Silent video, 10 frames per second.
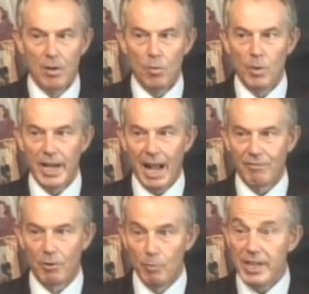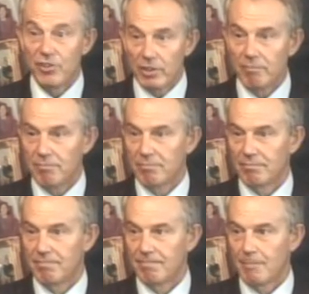We have a region
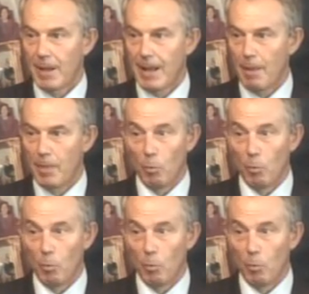that,